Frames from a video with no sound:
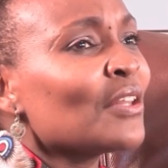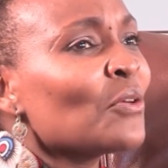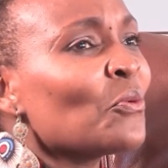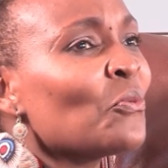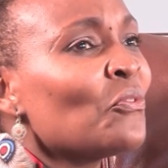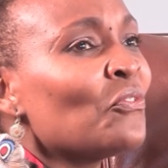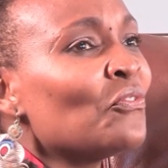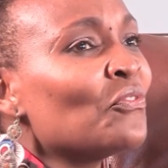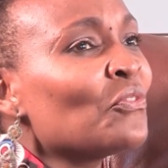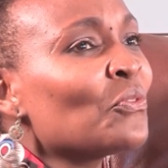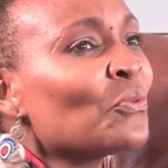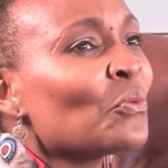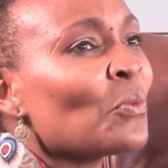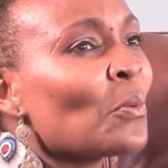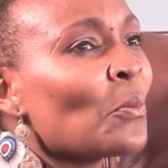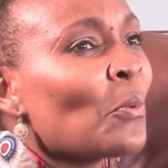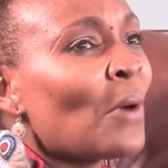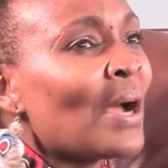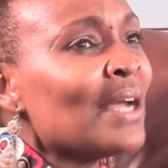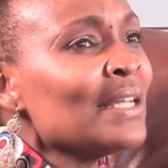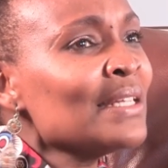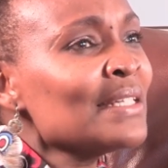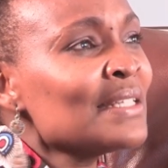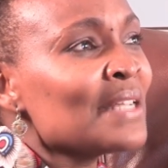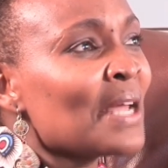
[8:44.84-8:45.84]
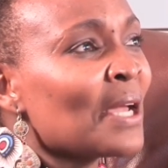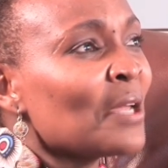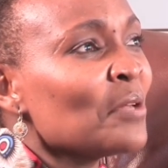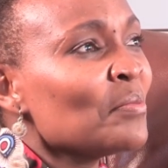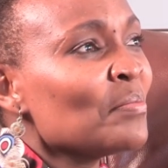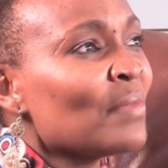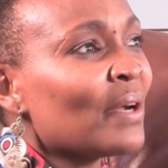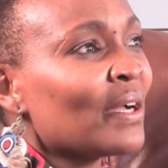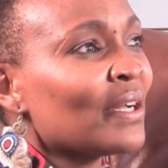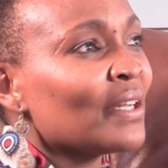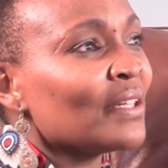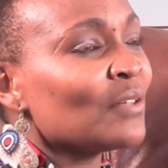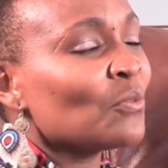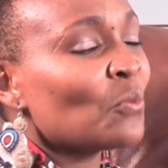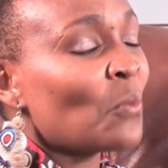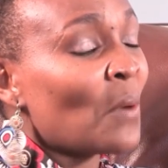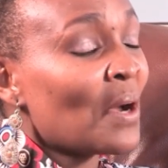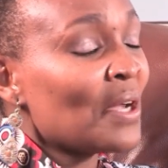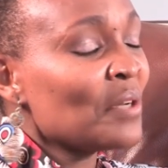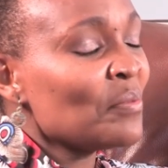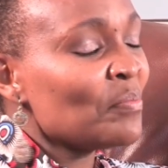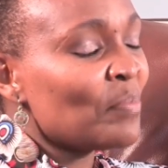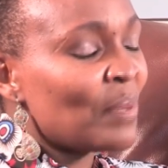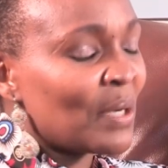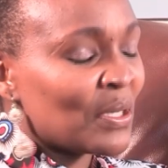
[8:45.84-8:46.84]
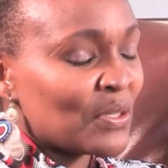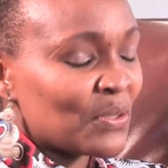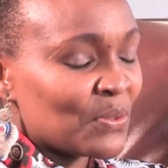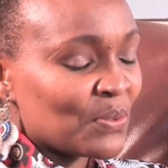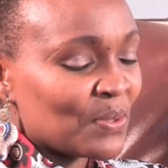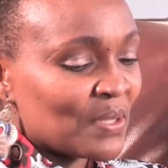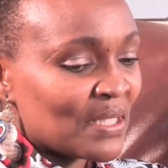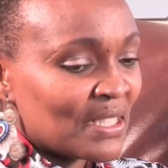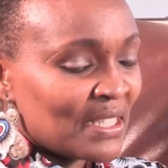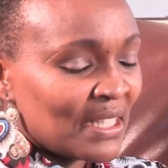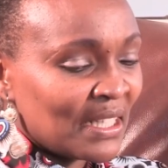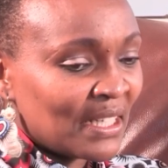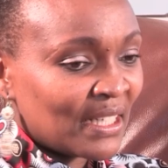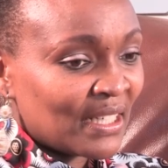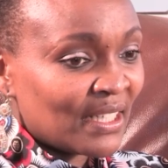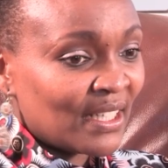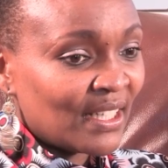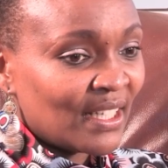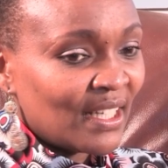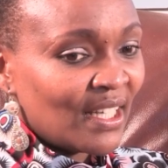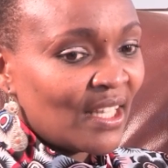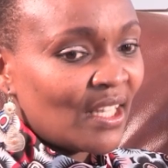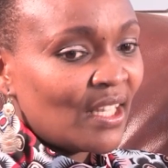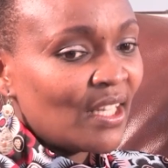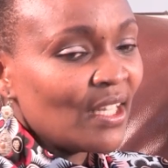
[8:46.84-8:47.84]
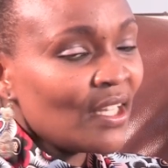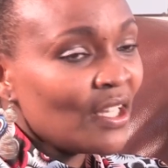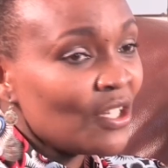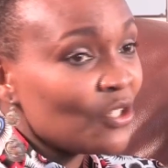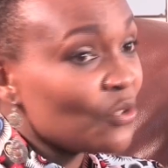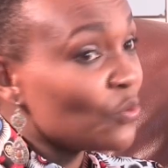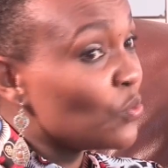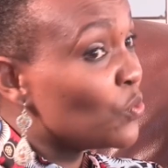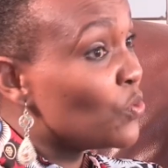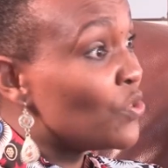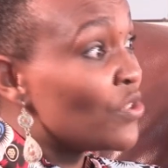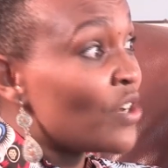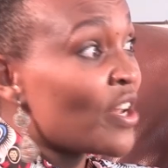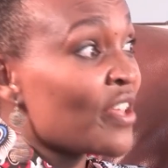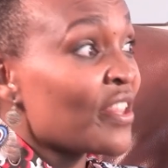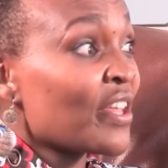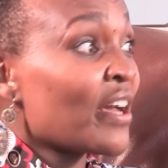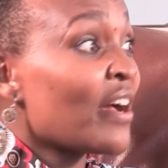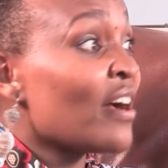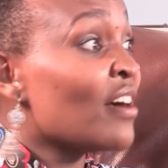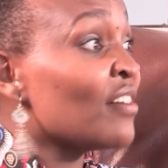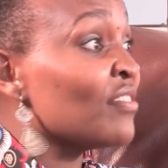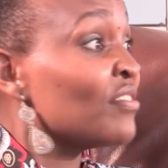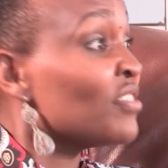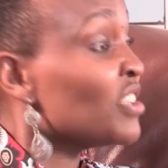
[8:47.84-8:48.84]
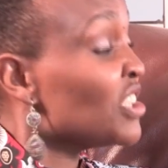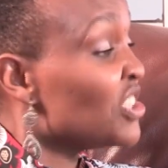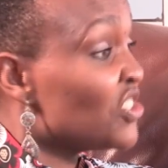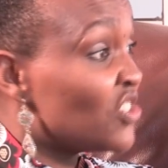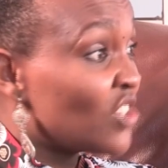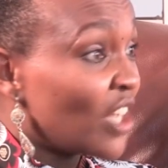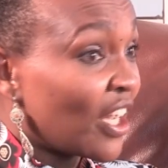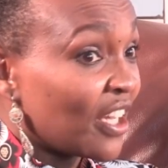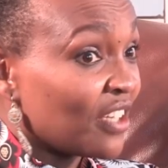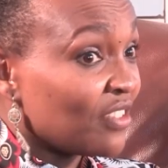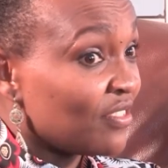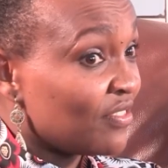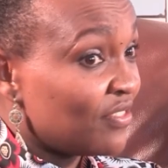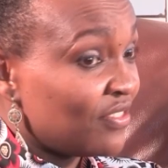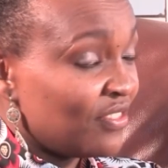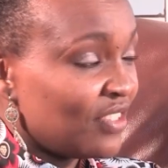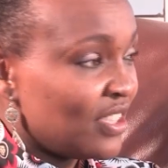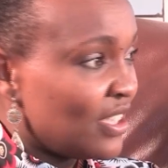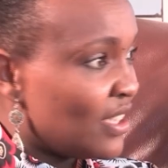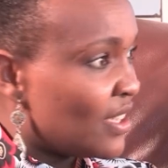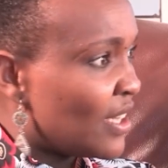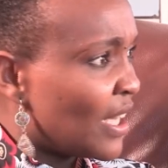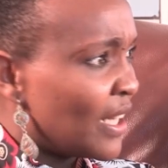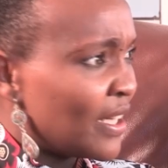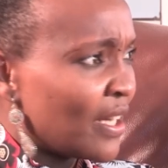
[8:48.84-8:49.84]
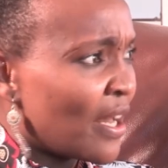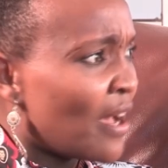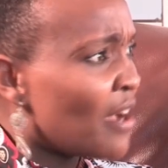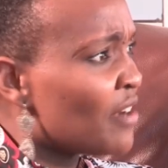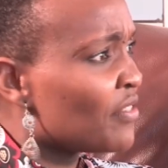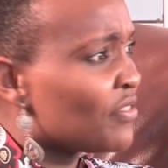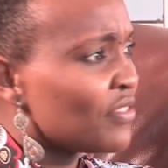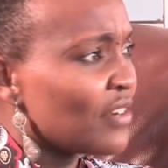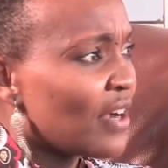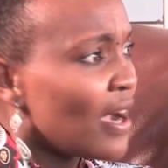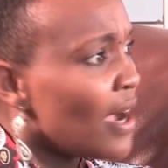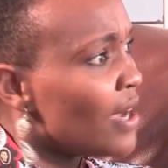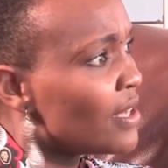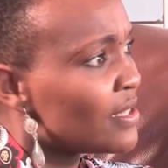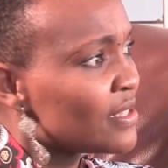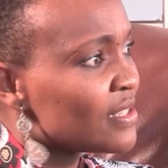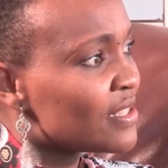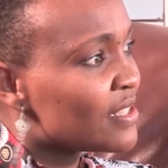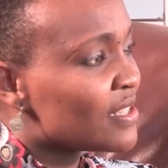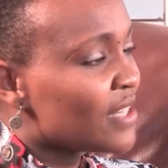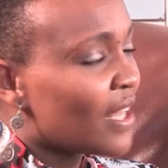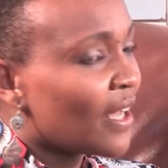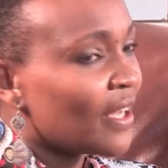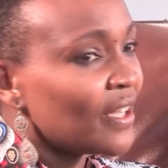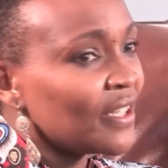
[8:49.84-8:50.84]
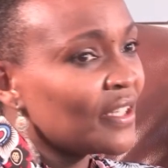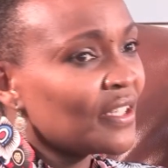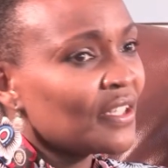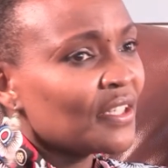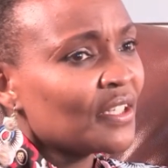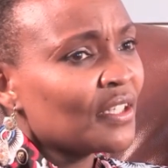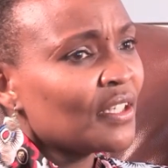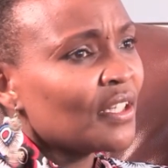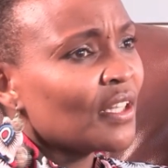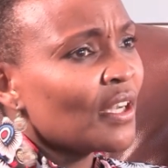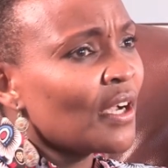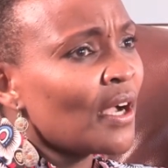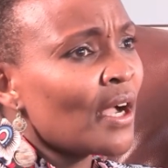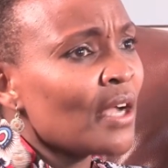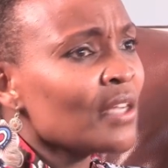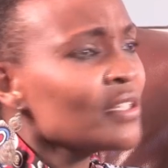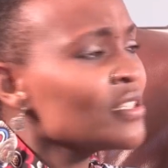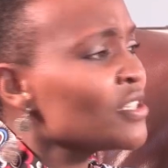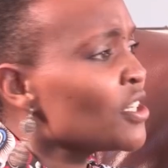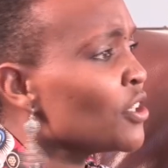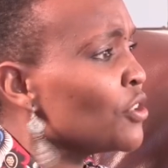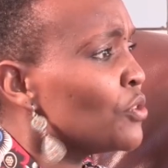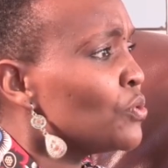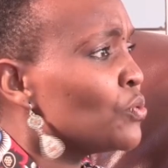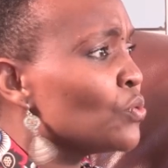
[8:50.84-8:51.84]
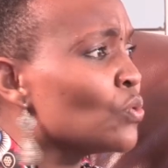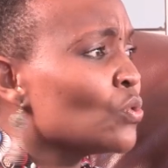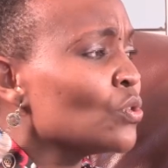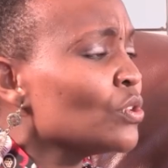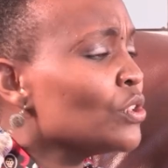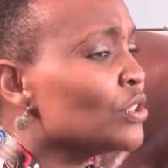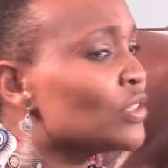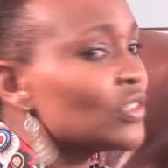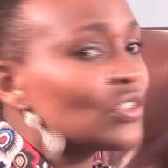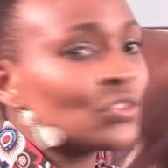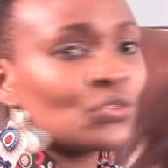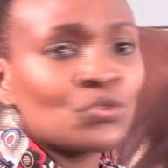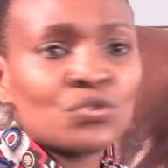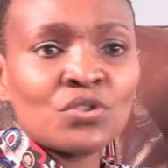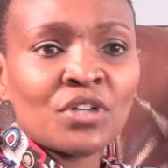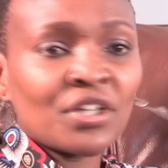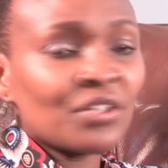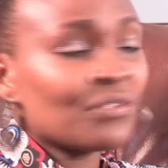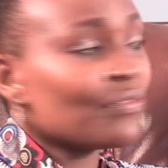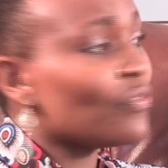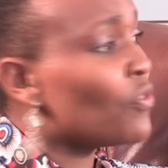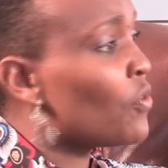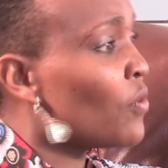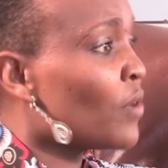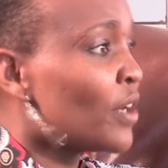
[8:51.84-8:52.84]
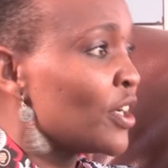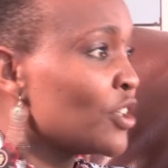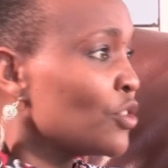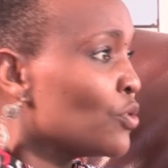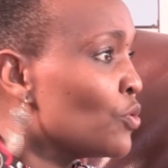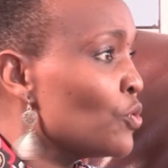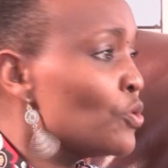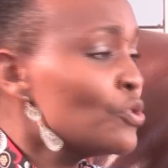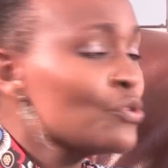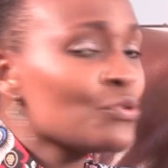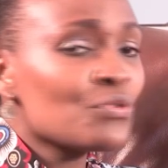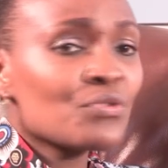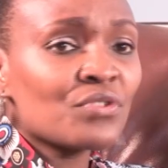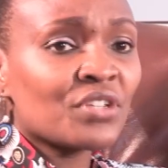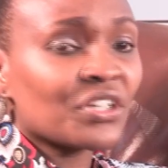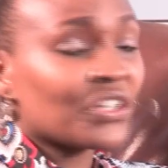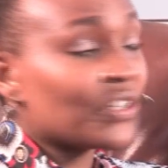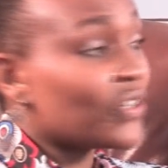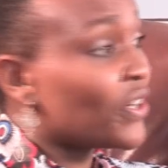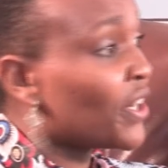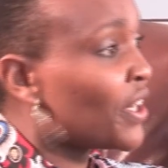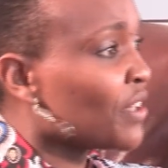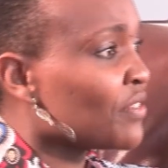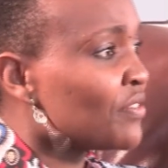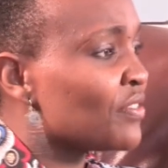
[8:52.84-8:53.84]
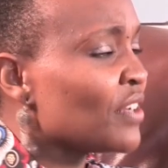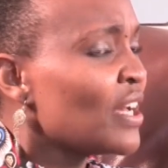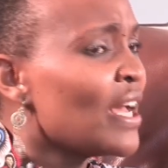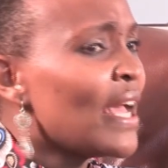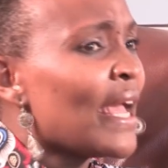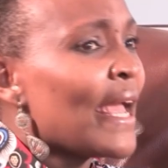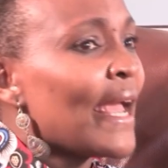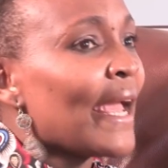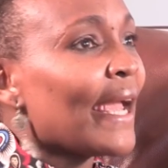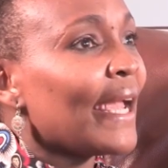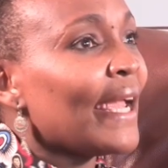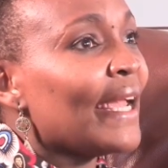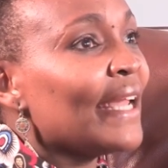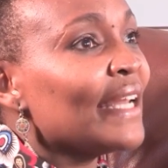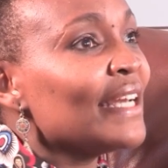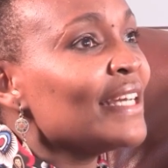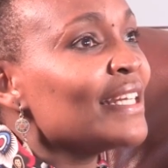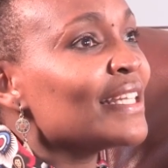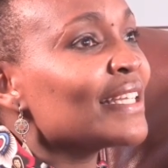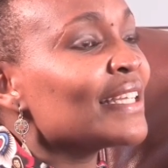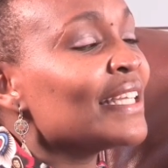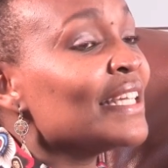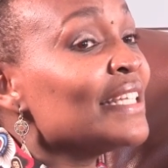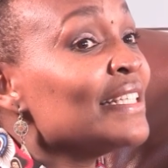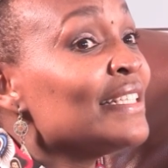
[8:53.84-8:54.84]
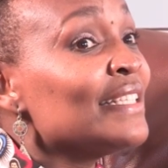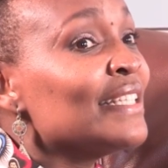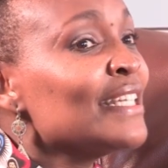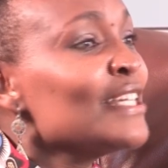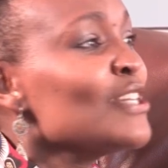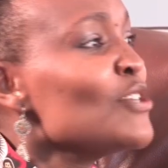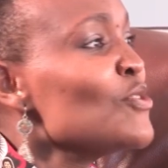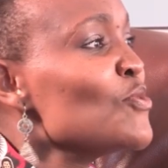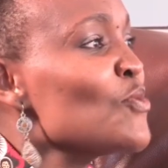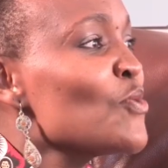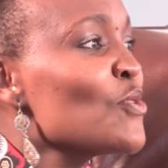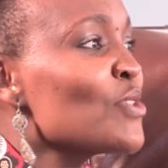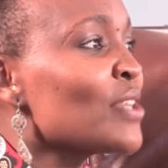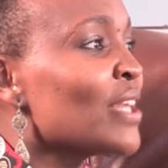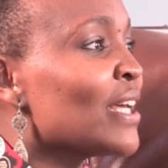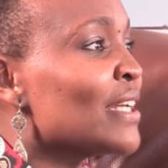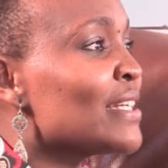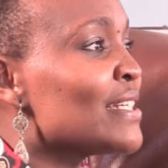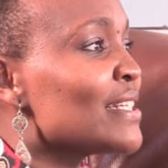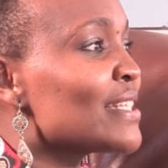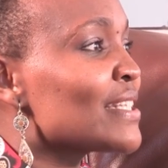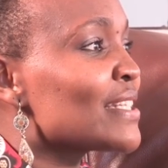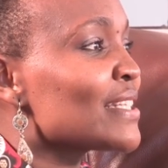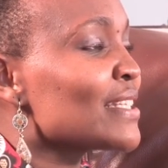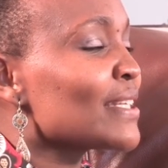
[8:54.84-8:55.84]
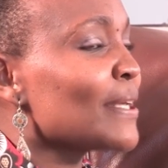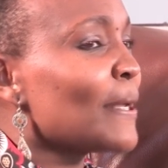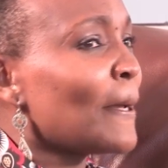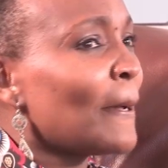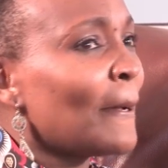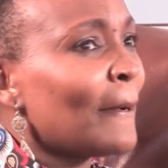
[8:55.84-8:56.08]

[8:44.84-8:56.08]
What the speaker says: The one time one person said, hey, you would rather have HIV than have cancer. Cancer, it's straightforward. You're going to the grave. And they didn't know that